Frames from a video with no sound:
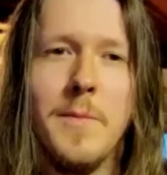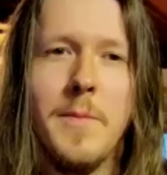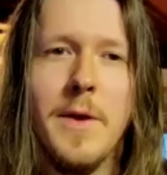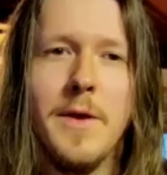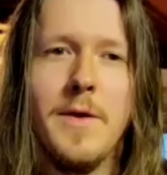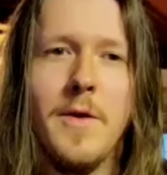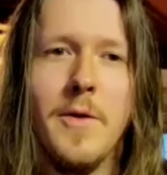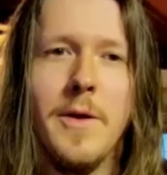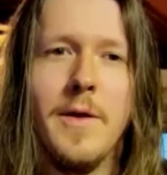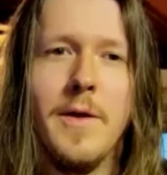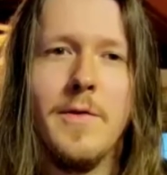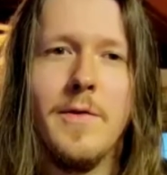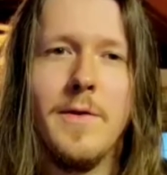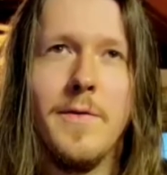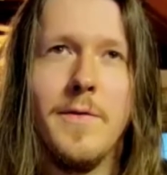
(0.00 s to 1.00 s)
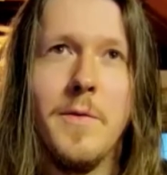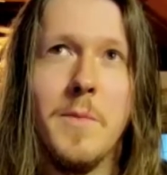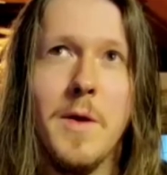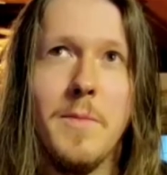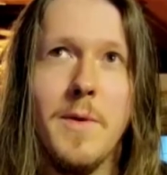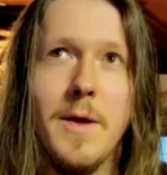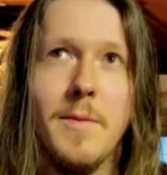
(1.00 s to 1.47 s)
bit curious if you
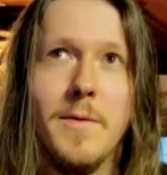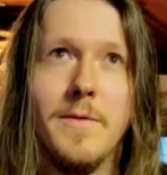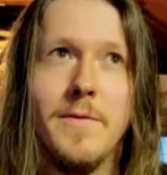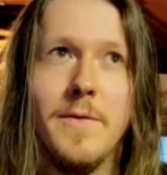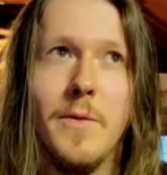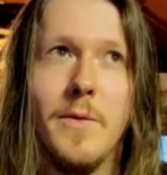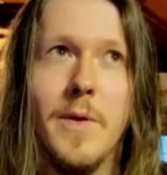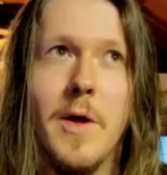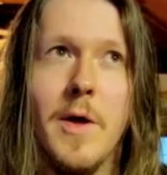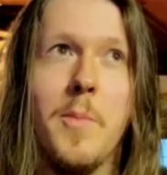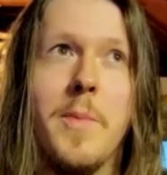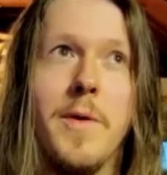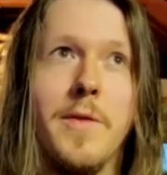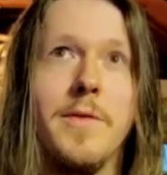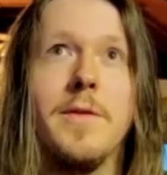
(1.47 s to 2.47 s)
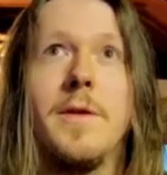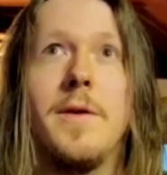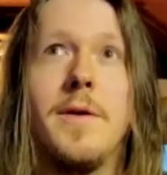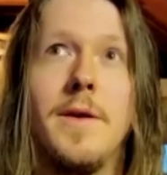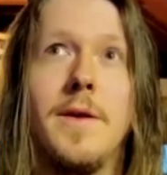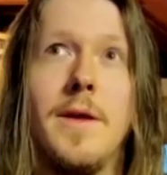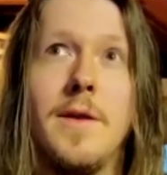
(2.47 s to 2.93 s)
might be able to help us
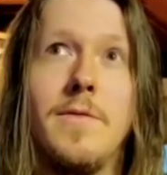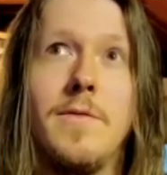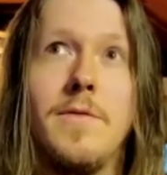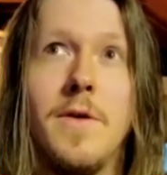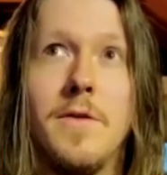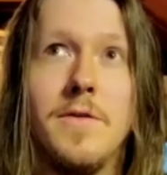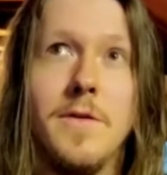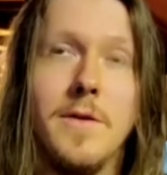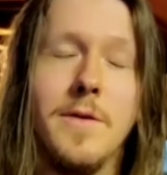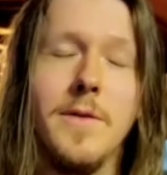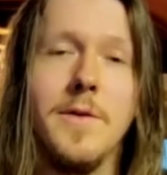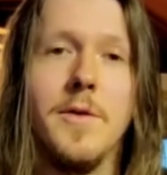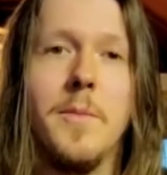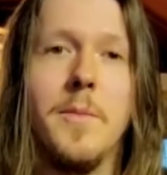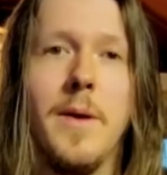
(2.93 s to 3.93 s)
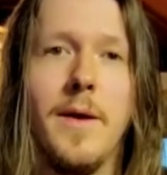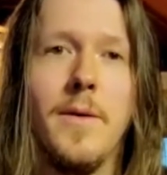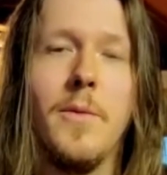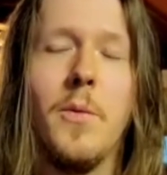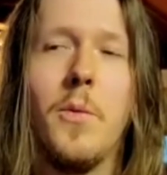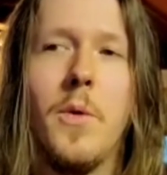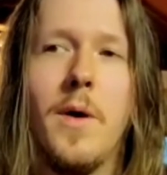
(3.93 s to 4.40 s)
envision a little
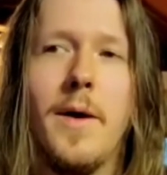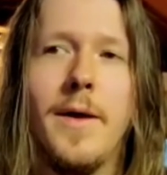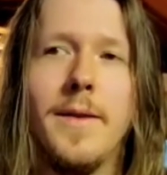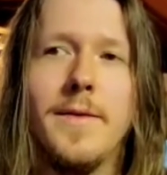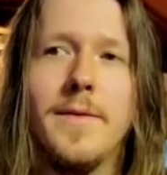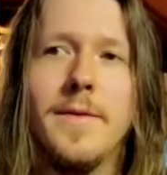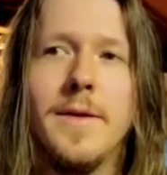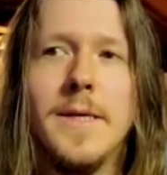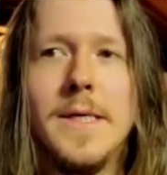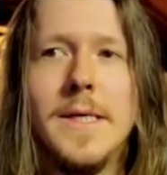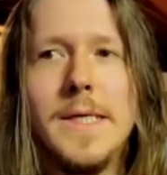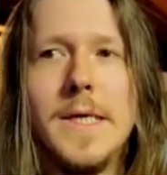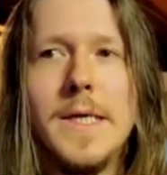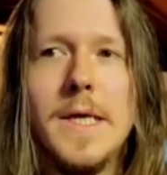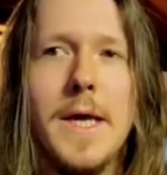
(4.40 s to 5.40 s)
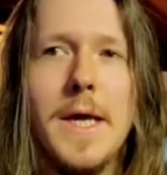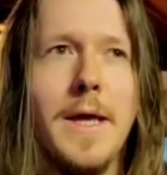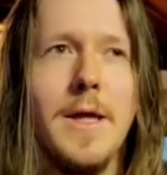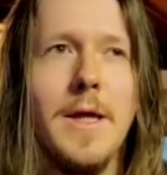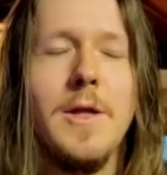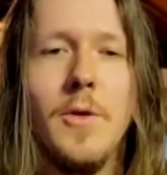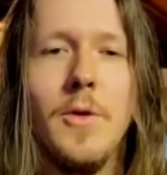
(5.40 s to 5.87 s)
bit what
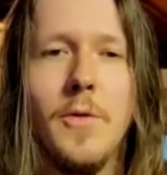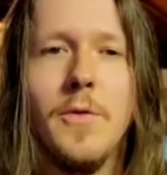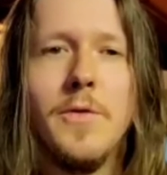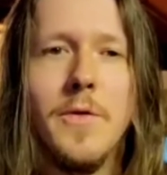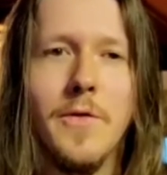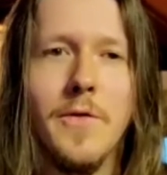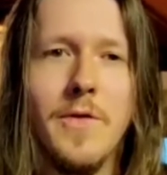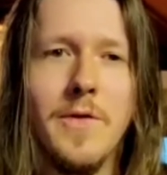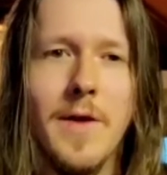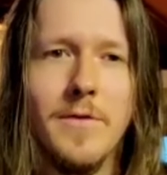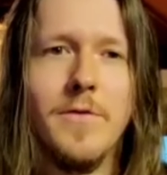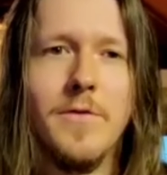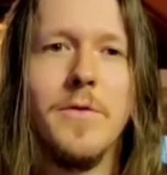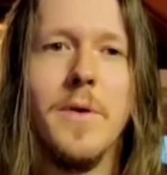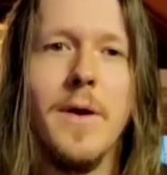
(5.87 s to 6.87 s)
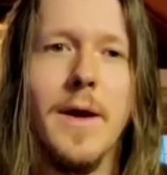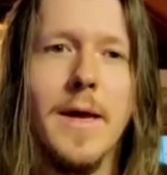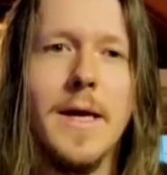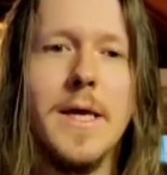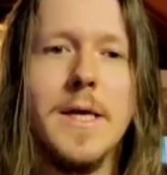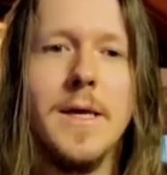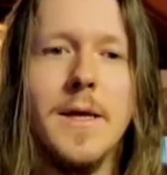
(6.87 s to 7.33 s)
a
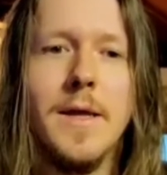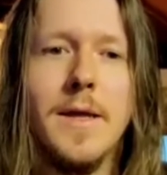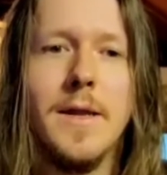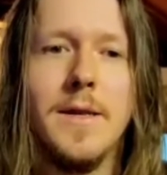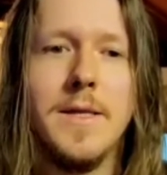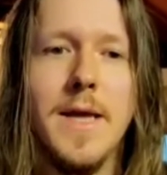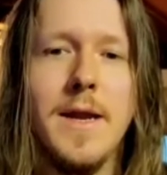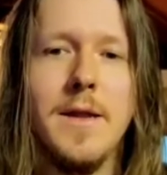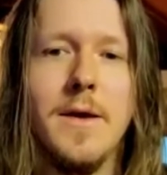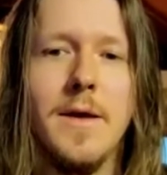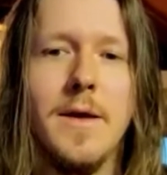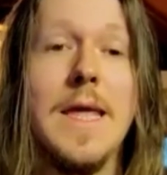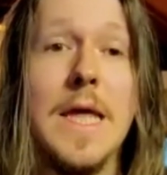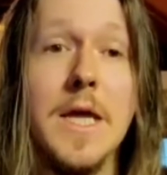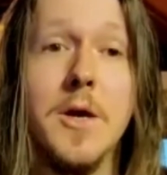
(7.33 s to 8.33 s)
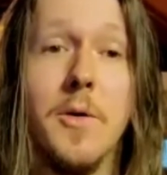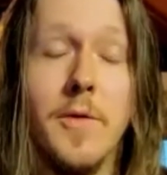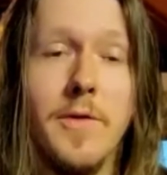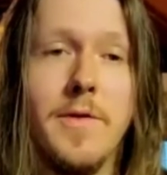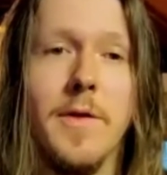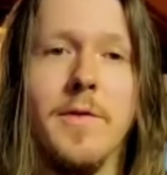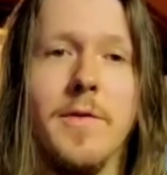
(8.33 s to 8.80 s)
user-centric data
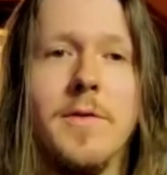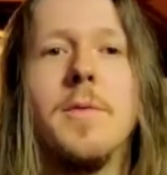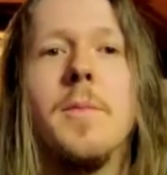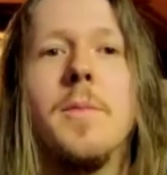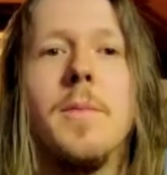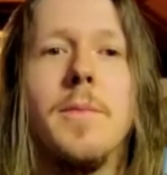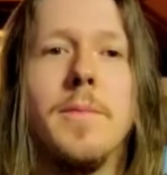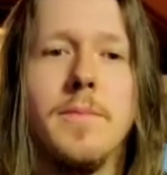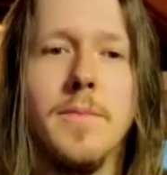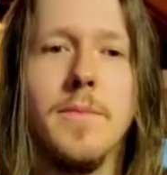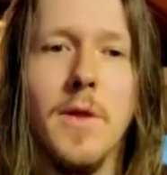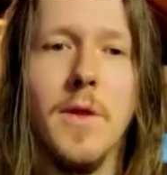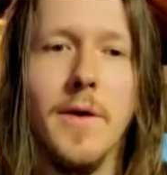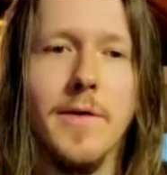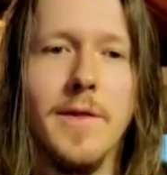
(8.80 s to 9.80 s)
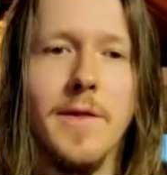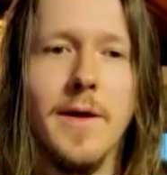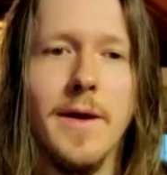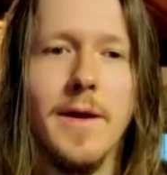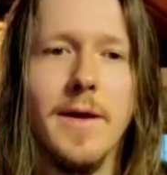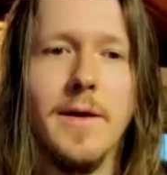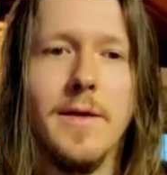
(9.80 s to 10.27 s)
ecosystem looks like.